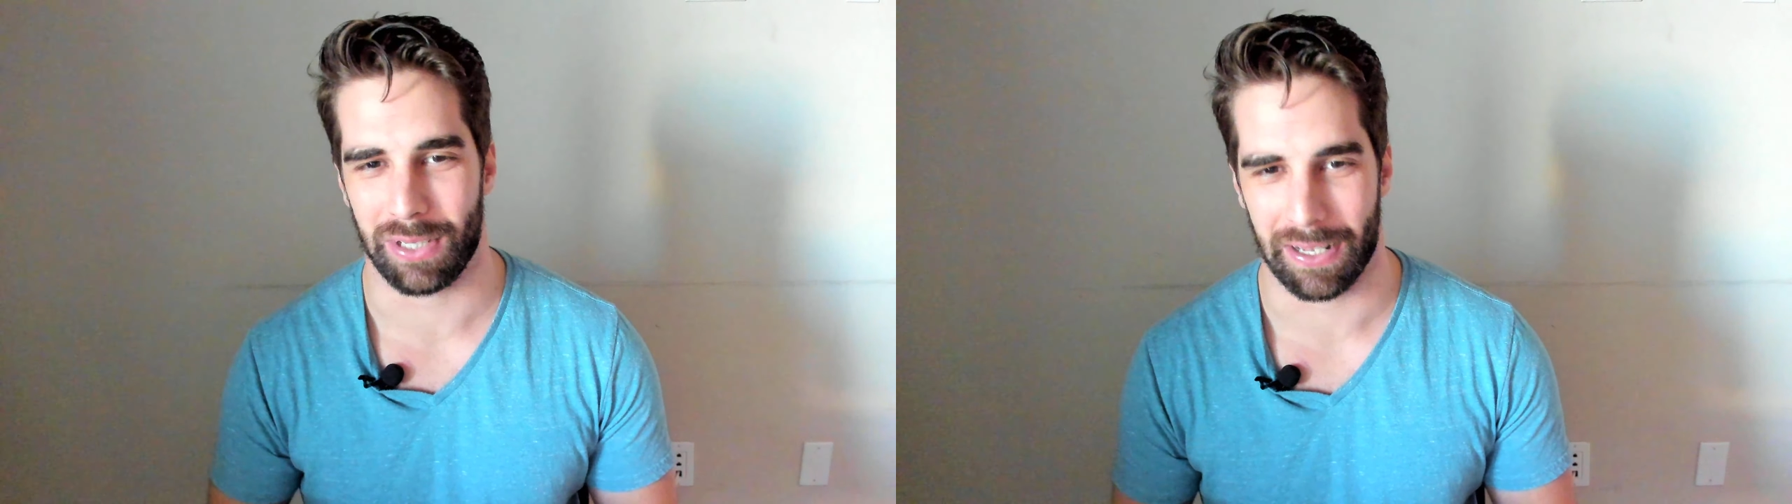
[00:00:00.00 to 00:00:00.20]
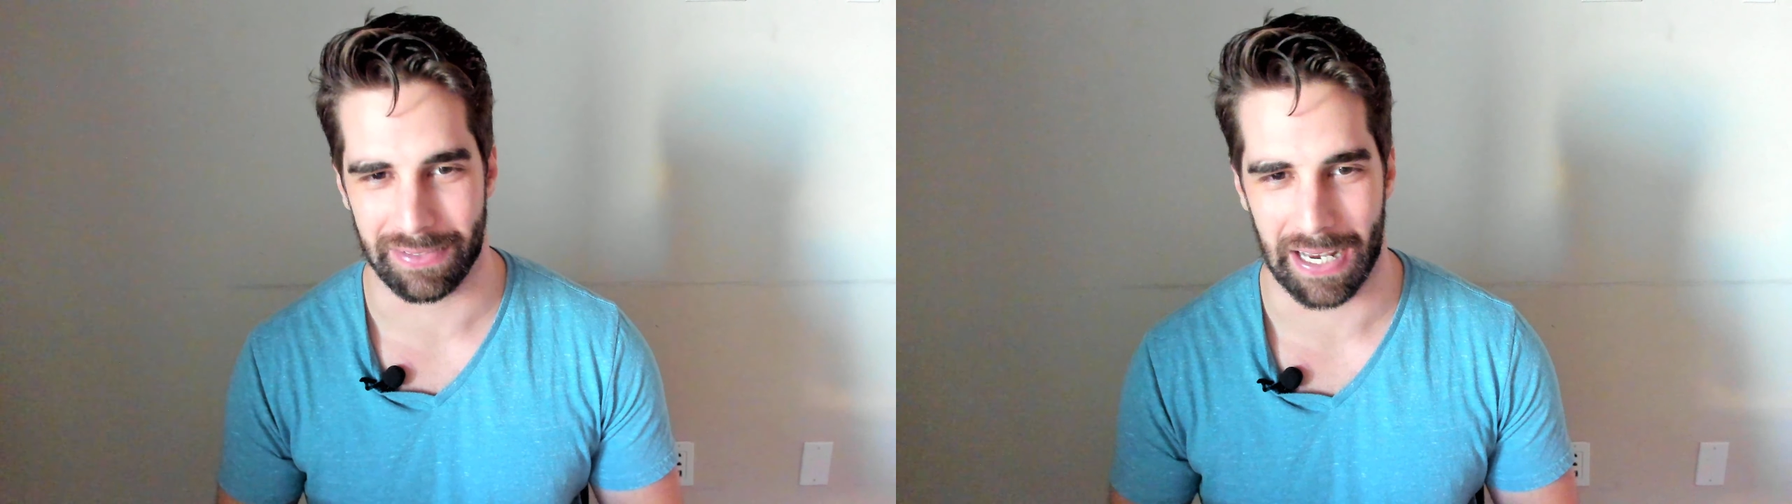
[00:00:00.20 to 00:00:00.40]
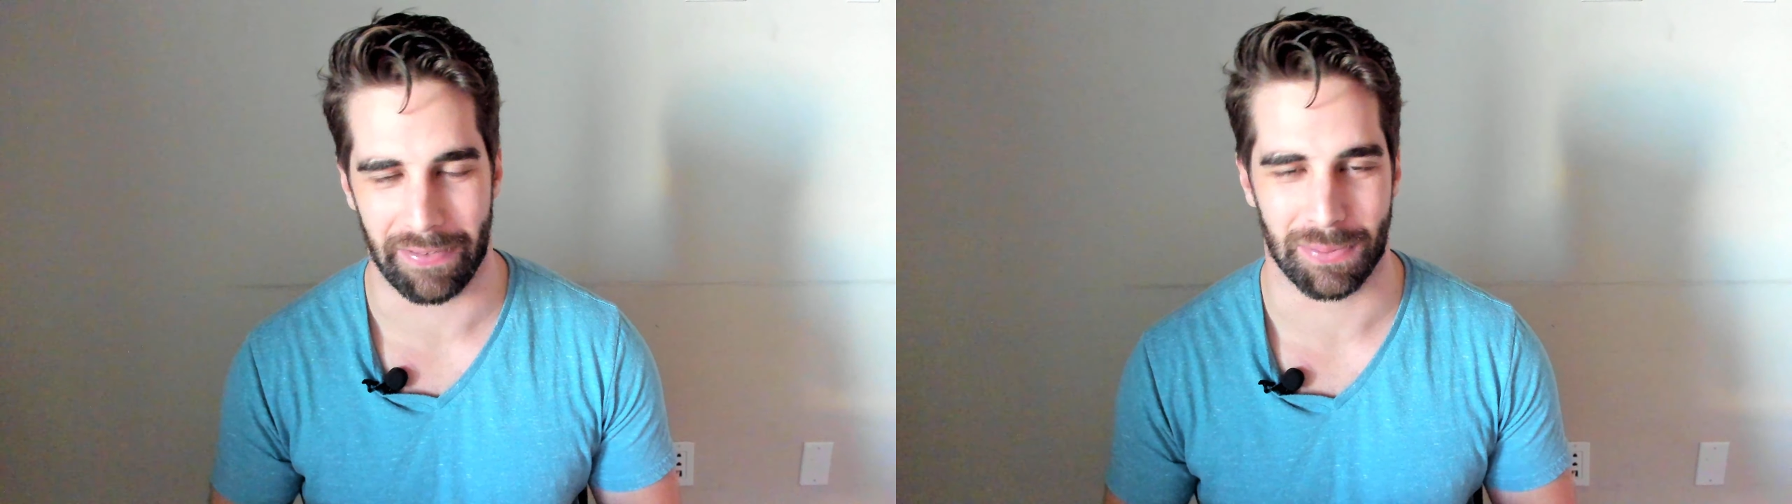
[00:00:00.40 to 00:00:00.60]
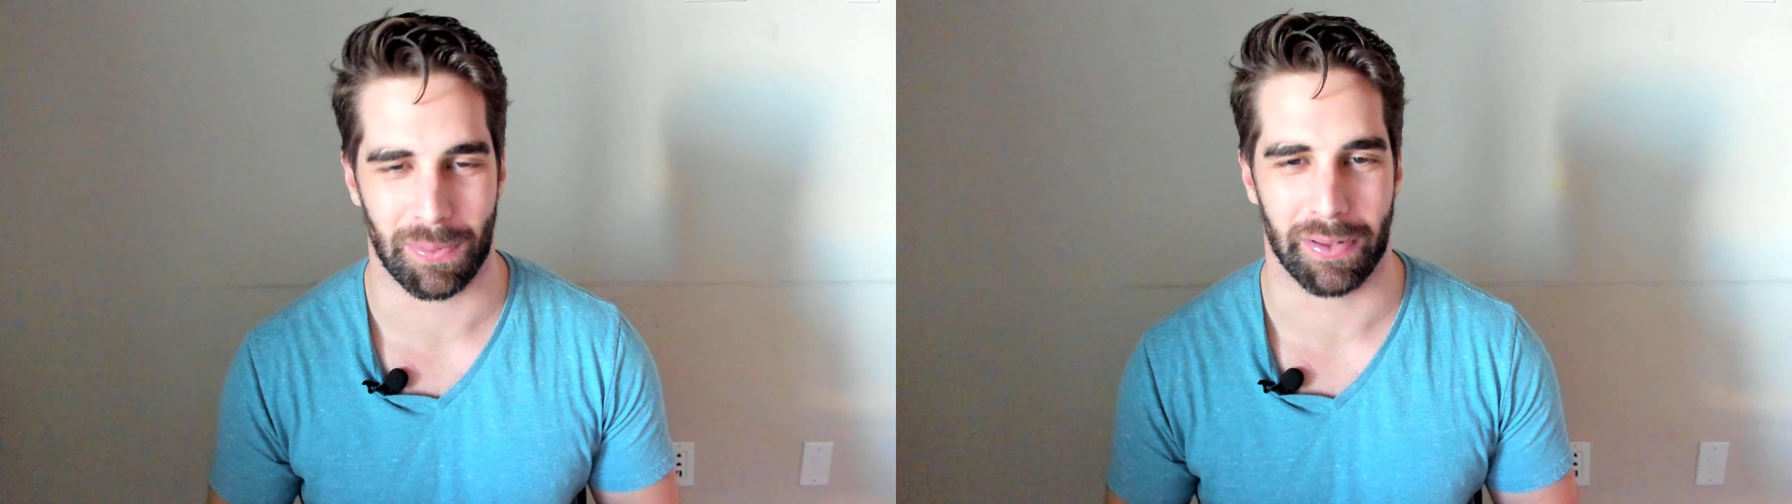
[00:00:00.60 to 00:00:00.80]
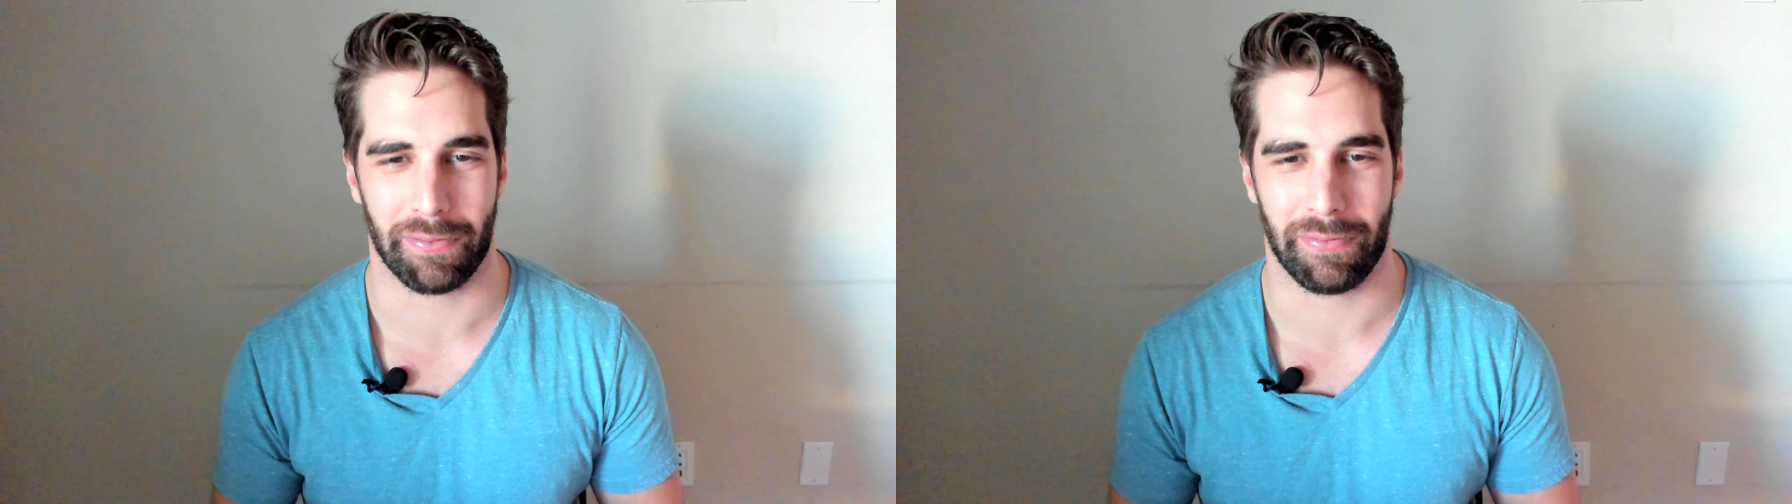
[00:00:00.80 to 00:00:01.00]
We'd love to have you as
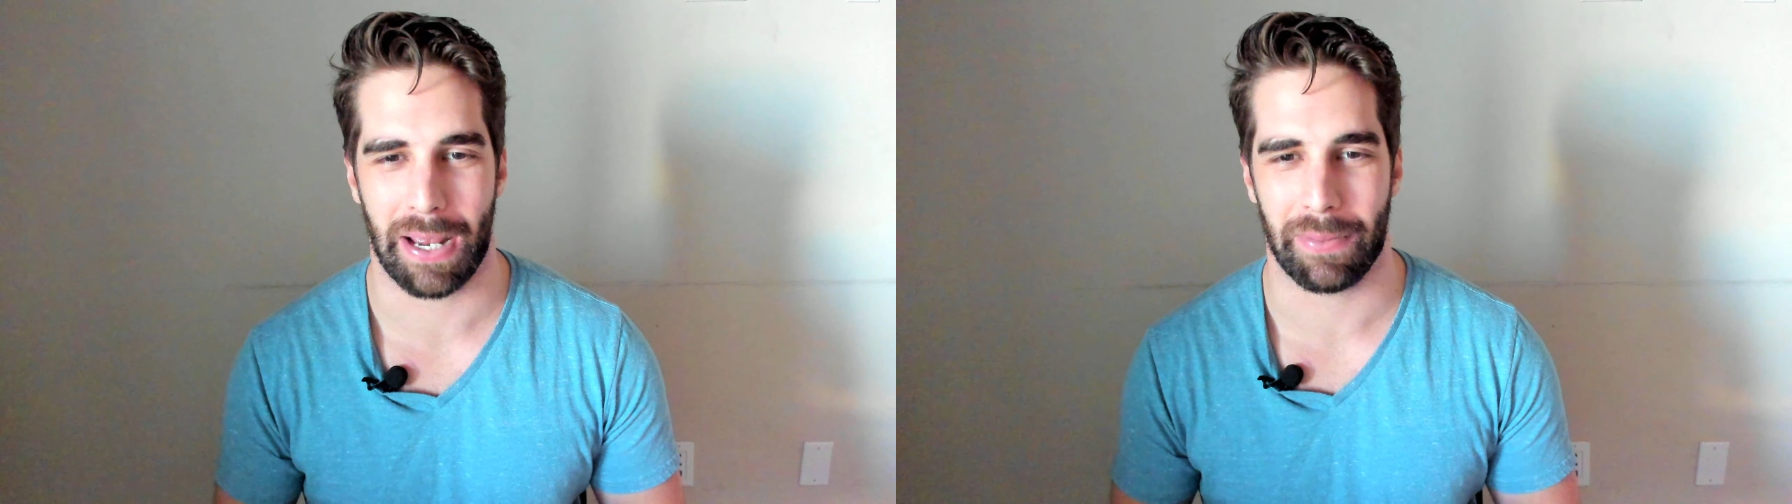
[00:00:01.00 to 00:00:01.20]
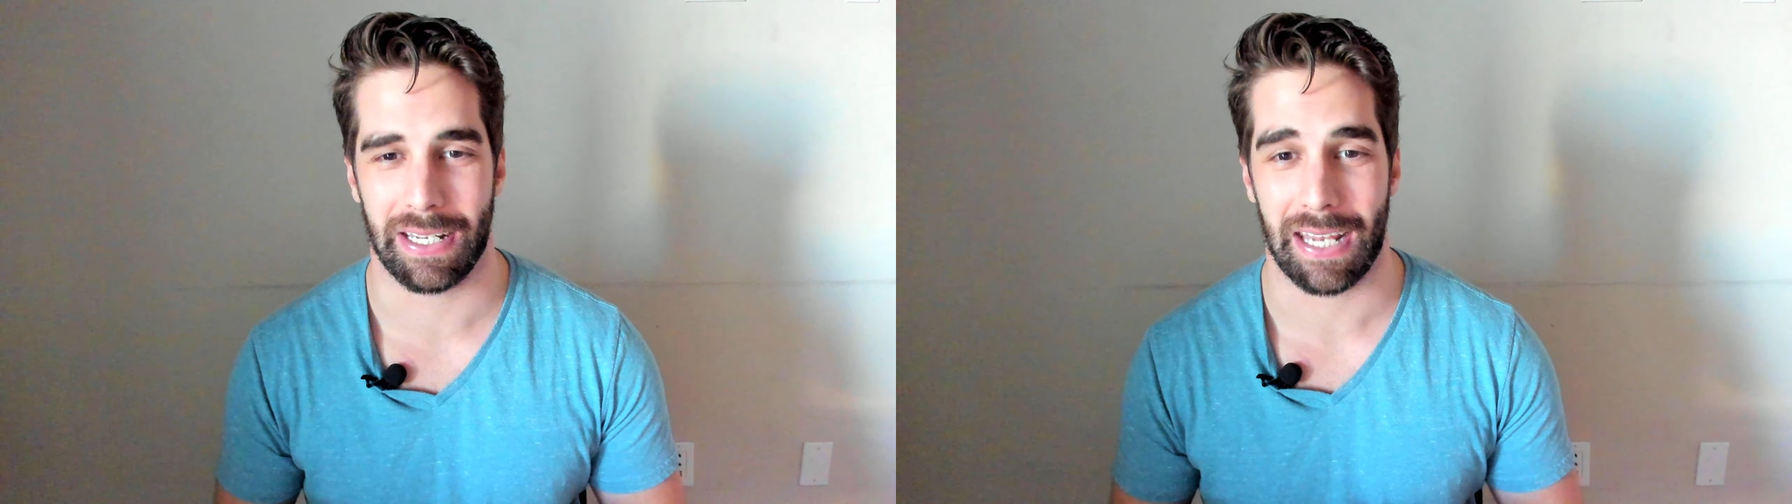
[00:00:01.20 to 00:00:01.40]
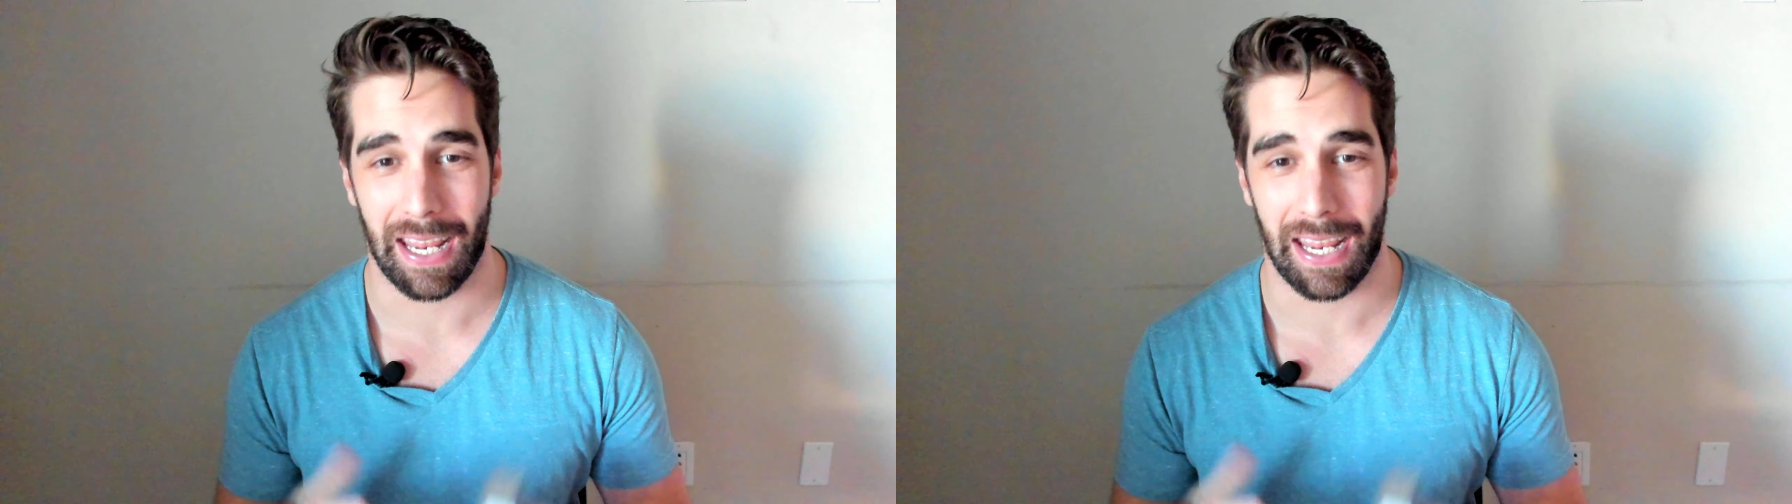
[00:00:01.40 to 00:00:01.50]
part of the family.